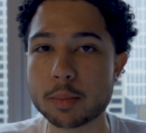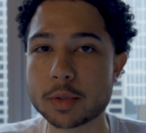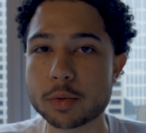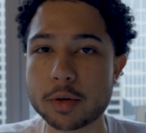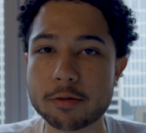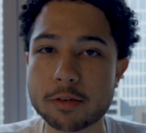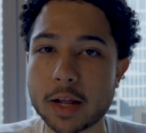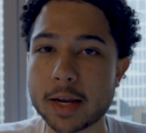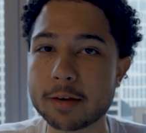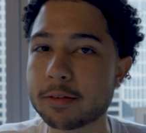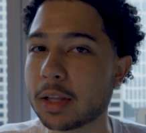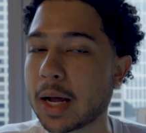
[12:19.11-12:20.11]
between
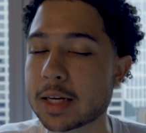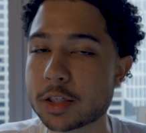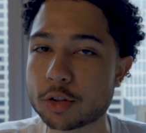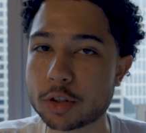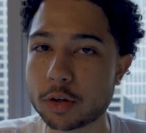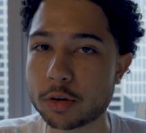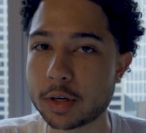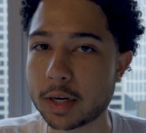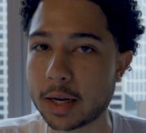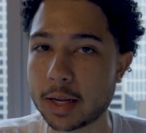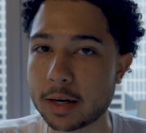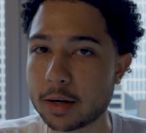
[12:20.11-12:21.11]
flying in Velocidrone
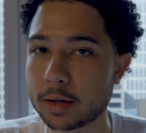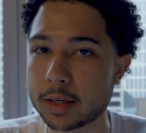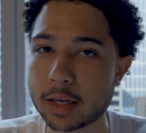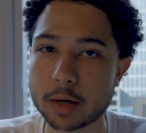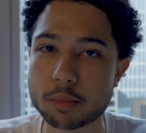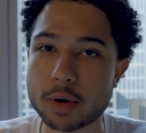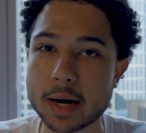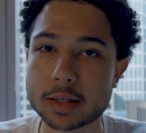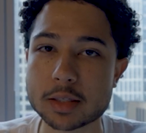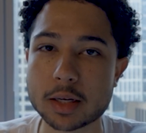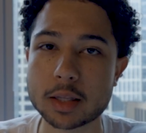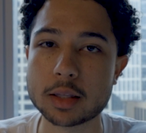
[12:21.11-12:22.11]
and getting
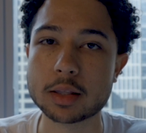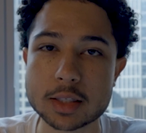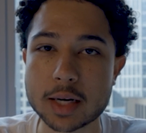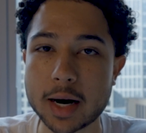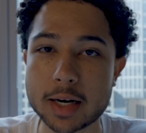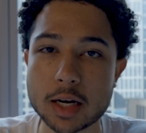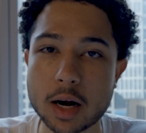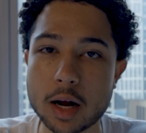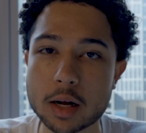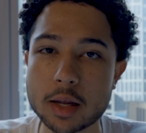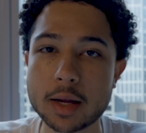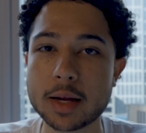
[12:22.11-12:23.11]
practice on the
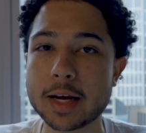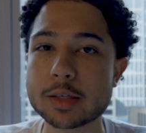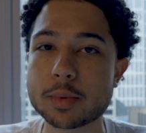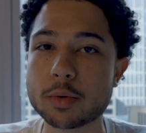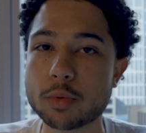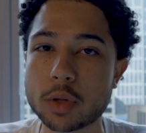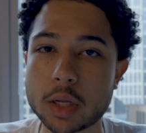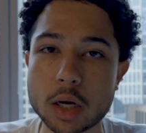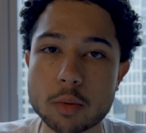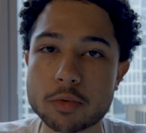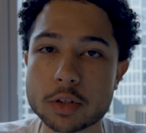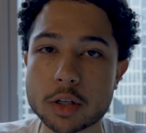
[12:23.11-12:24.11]
Tinyhawk has been really
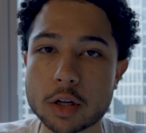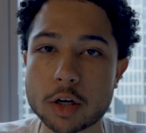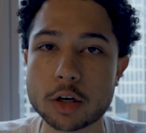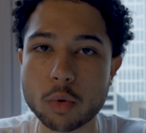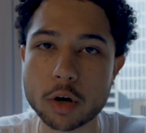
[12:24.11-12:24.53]
helpful to learn.